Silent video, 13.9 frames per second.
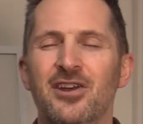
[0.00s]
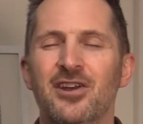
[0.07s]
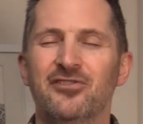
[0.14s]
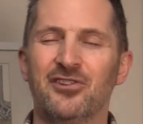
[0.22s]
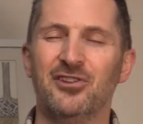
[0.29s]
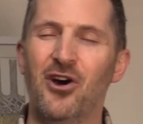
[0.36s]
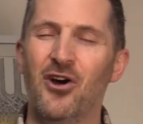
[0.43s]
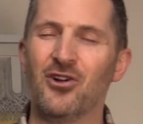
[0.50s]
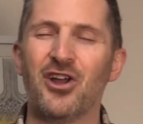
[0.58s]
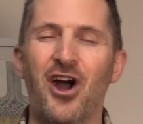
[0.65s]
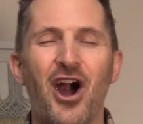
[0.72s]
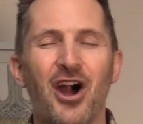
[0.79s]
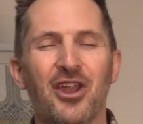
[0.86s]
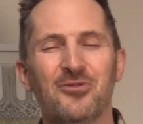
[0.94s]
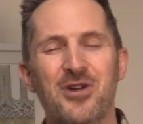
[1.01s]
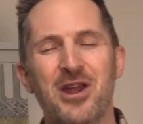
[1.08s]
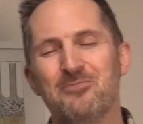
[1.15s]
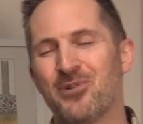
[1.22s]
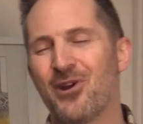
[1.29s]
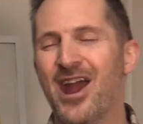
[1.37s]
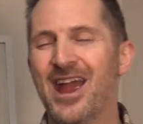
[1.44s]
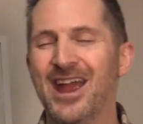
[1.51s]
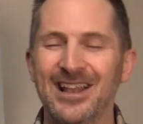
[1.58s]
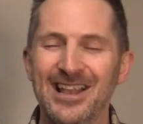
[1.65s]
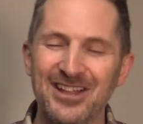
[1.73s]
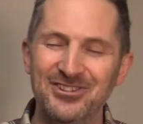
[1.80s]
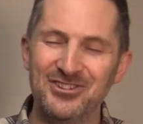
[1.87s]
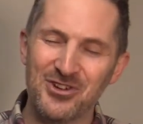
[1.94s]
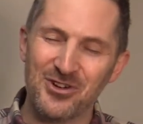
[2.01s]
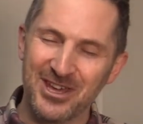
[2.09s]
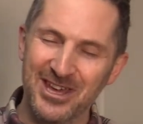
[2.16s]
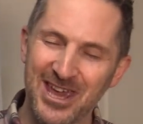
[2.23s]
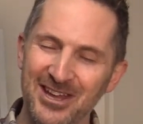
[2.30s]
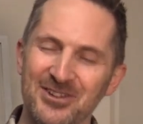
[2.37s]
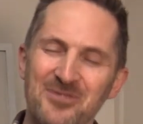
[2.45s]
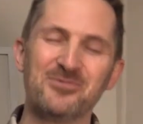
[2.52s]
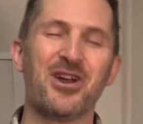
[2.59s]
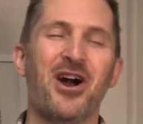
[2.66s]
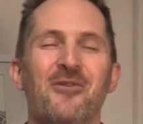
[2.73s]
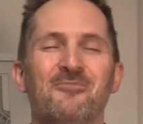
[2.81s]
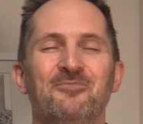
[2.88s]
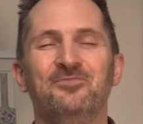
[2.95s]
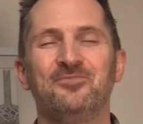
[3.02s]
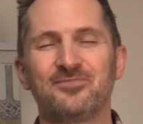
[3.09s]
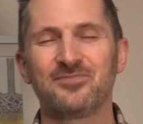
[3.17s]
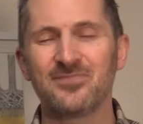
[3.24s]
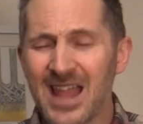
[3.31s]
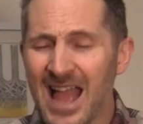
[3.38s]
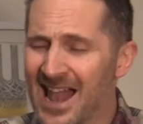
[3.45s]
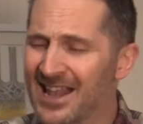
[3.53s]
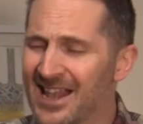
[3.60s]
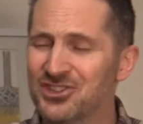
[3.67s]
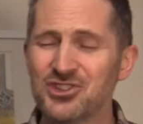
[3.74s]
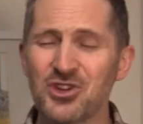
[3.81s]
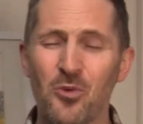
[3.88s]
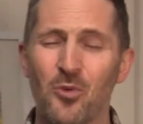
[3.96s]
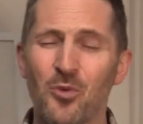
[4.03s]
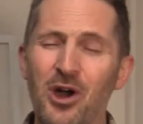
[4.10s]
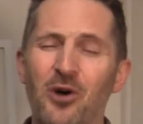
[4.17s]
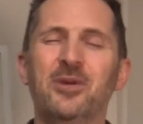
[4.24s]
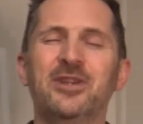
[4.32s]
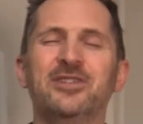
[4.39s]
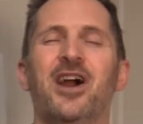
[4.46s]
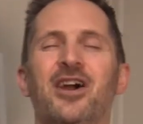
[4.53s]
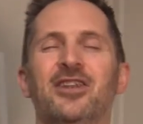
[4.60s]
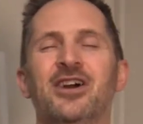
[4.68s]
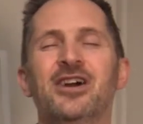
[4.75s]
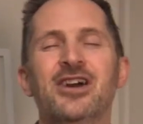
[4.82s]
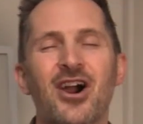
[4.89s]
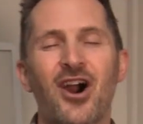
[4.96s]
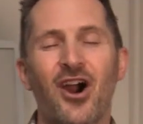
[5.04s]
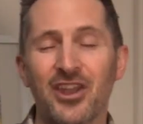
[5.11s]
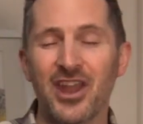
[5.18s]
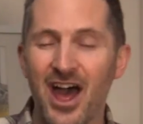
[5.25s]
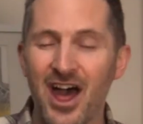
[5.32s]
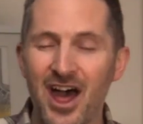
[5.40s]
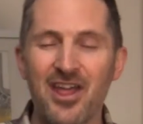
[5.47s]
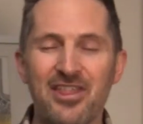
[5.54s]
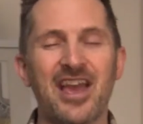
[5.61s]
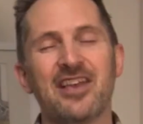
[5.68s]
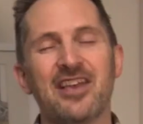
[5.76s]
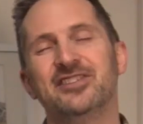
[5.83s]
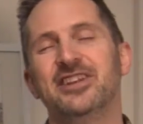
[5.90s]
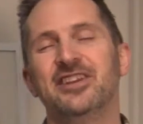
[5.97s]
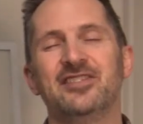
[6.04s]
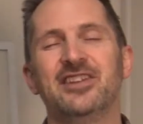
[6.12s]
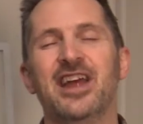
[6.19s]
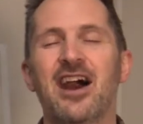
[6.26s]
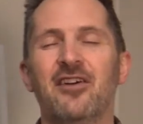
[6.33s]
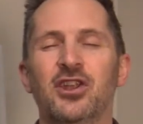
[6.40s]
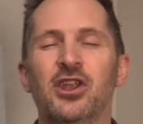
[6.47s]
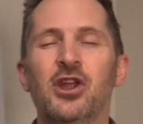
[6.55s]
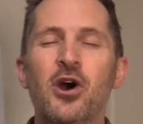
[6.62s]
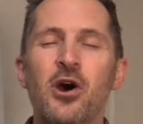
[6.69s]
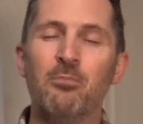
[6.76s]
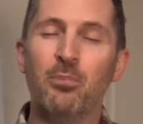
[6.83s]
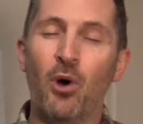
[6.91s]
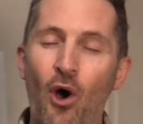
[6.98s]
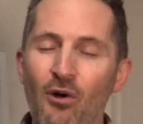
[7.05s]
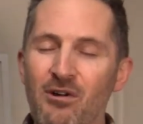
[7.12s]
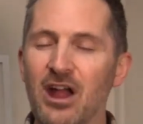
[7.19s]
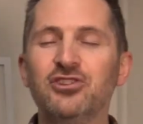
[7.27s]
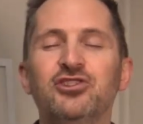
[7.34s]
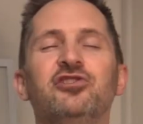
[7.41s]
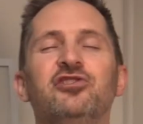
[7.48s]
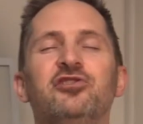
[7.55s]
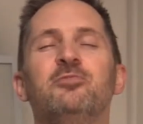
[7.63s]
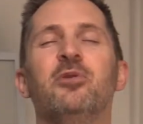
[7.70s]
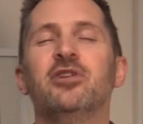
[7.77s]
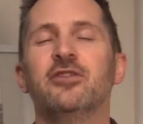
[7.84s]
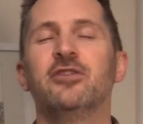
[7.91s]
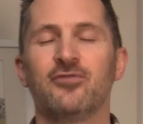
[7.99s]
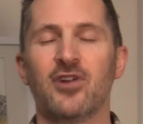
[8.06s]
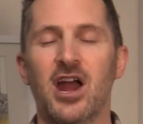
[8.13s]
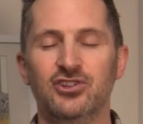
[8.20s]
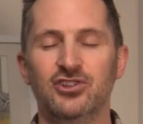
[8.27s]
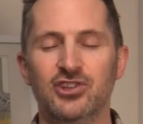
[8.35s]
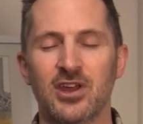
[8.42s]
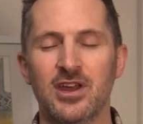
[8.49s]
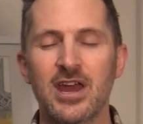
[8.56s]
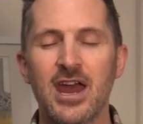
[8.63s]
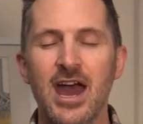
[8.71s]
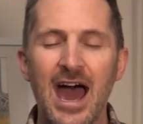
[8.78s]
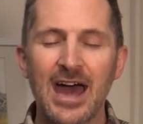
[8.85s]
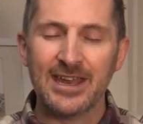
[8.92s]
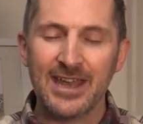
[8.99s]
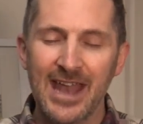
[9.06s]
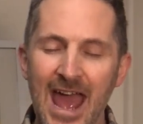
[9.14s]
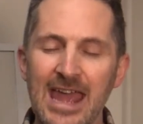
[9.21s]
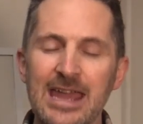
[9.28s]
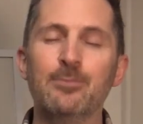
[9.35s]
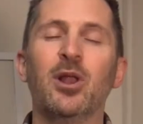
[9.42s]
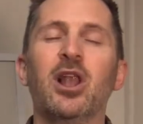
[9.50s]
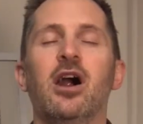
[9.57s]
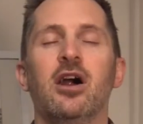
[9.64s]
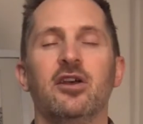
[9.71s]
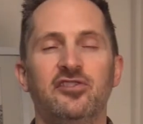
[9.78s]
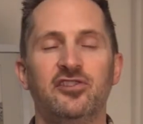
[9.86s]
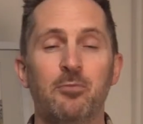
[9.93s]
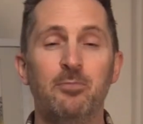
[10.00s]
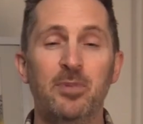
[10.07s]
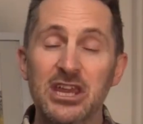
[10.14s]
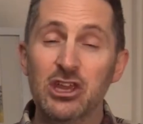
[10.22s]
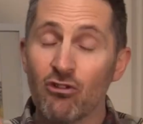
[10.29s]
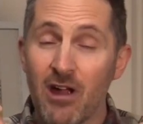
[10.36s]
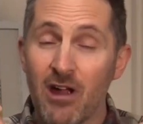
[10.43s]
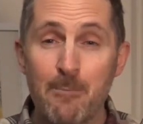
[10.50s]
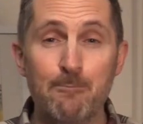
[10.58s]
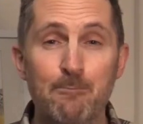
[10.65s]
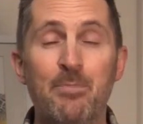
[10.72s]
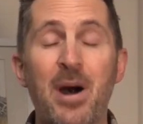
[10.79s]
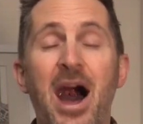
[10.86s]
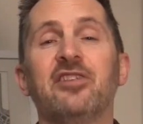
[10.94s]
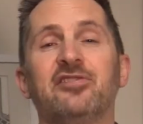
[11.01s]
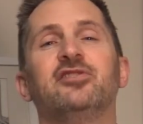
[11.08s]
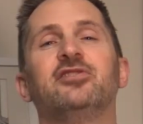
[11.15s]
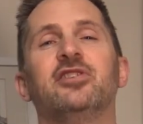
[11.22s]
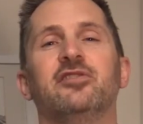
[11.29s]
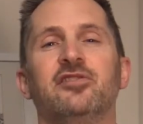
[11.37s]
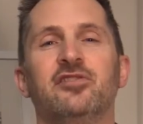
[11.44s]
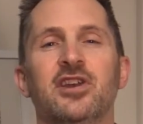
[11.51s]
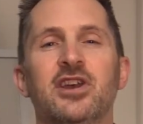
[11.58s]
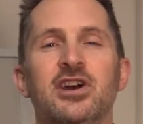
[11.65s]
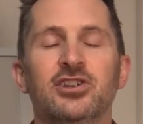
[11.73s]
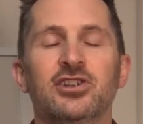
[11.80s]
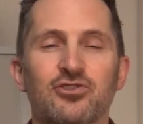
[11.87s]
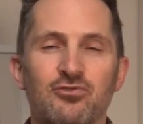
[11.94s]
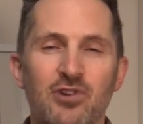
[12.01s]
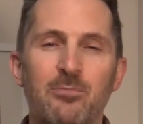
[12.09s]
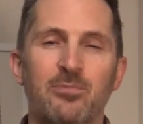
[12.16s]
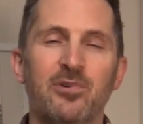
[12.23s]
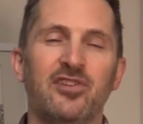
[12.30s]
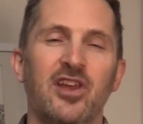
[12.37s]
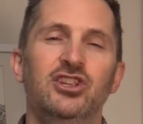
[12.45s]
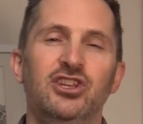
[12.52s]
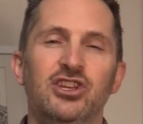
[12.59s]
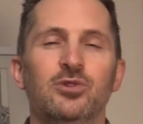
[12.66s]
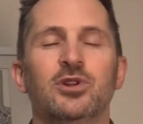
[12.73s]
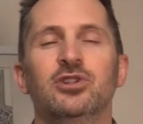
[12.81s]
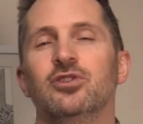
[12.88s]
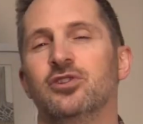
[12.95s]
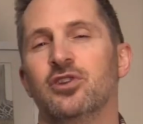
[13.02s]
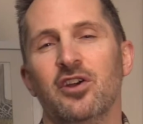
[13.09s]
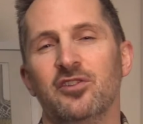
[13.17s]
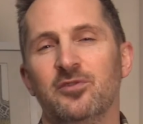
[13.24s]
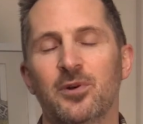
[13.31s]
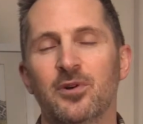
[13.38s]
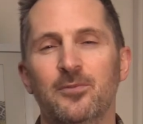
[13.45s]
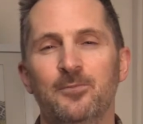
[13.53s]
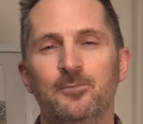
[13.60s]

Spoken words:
So Lord God, we're praying, let your kingdom come and let your will be done on earth as it is in heaven. Pour out your Spirit afresh and enable us to be your ambassadors to represent you and your gospel.